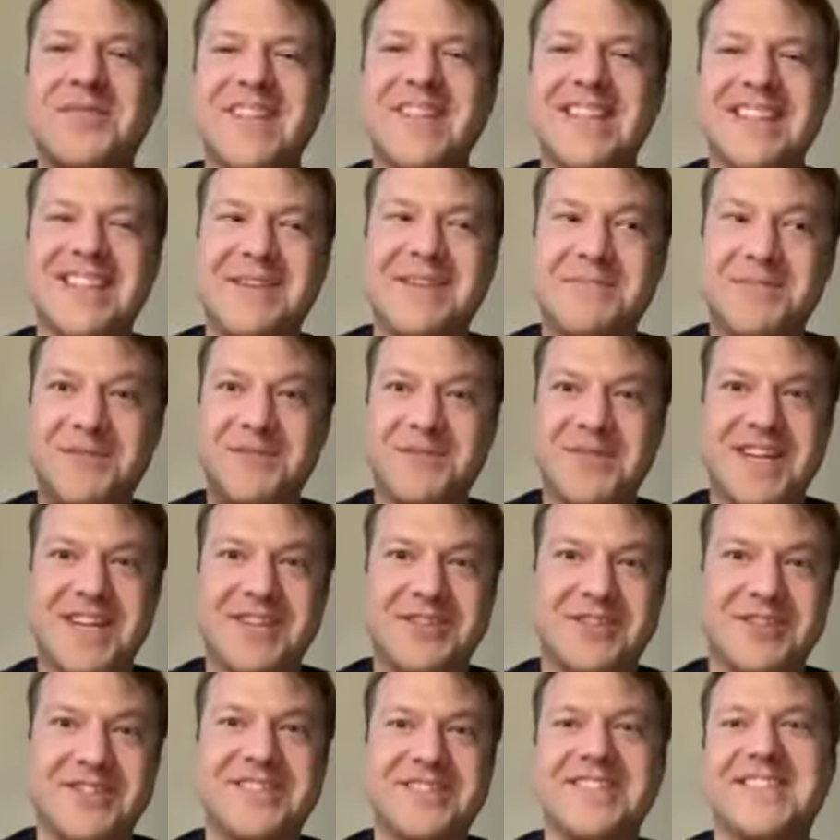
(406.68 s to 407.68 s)

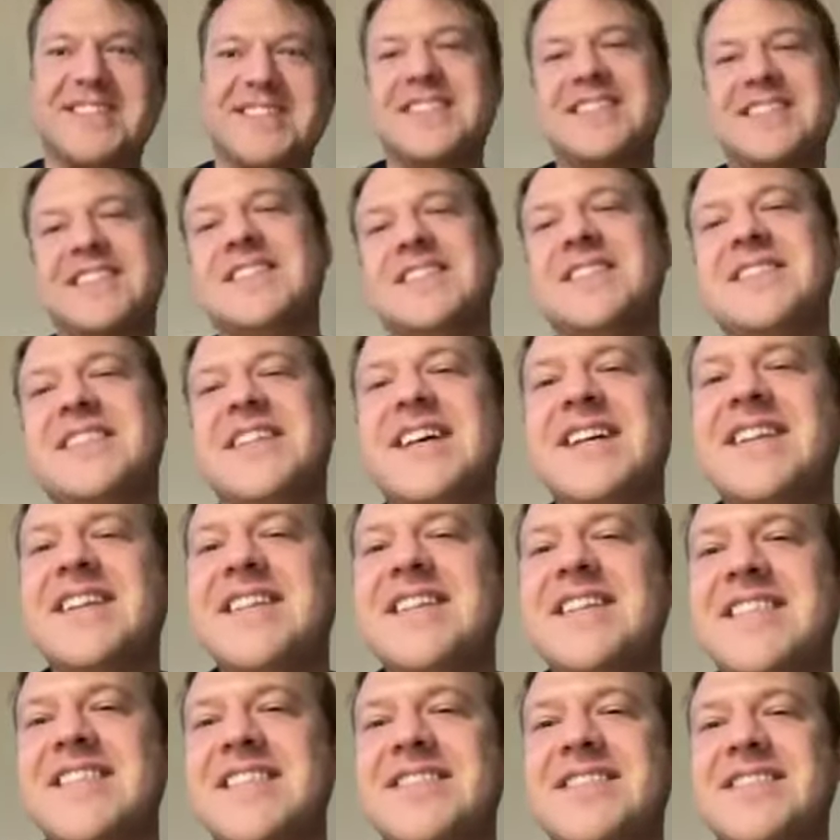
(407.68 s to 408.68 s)
liberation. That
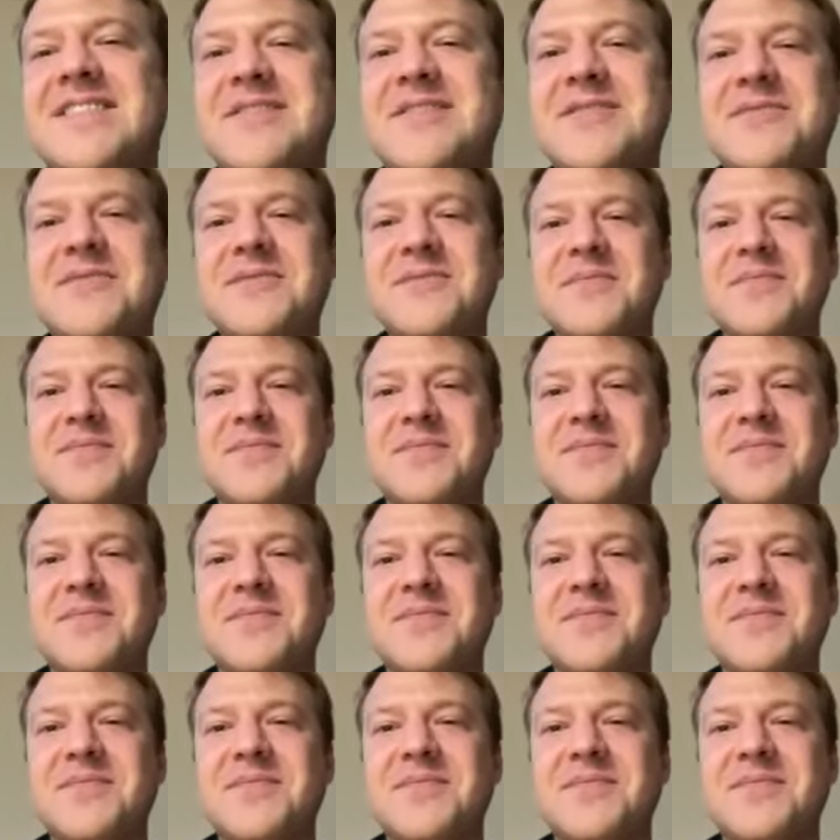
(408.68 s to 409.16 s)
is to